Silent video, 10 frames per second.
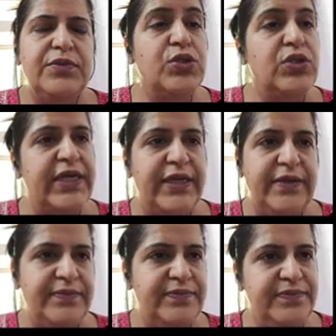
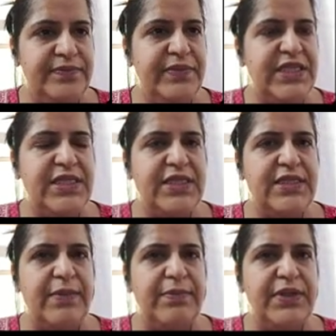sugarcane, best
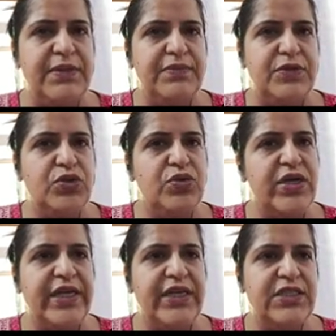example.
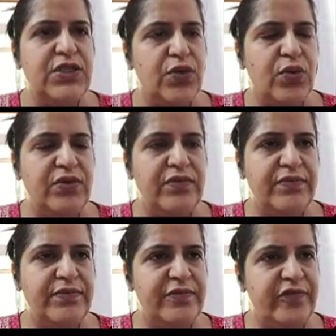Sugarcane is grown,
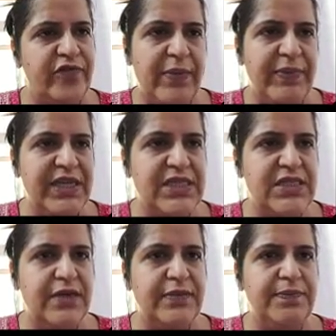farming
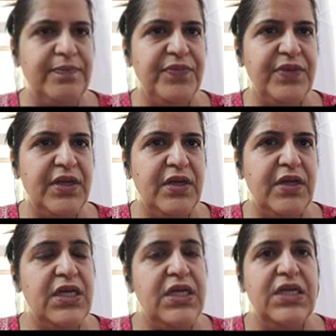is done.
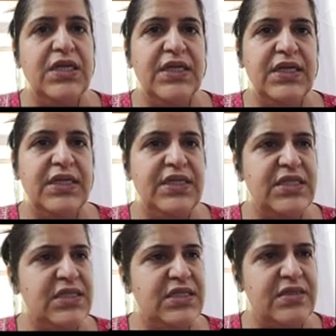It
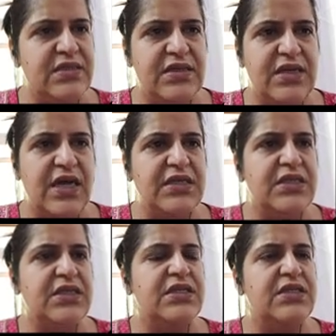is cut,
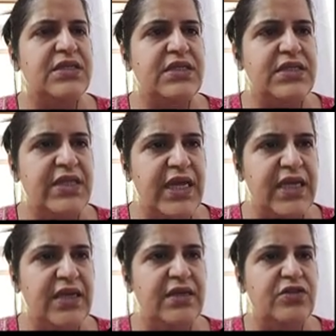
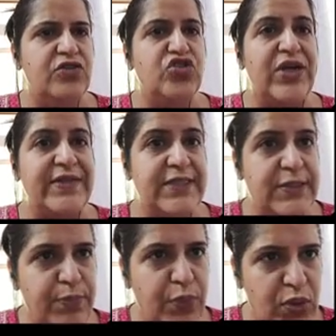taken,
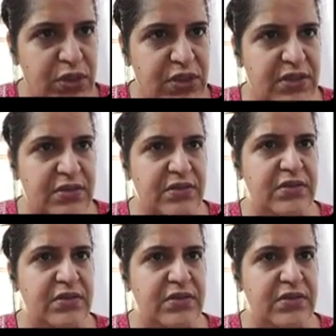transported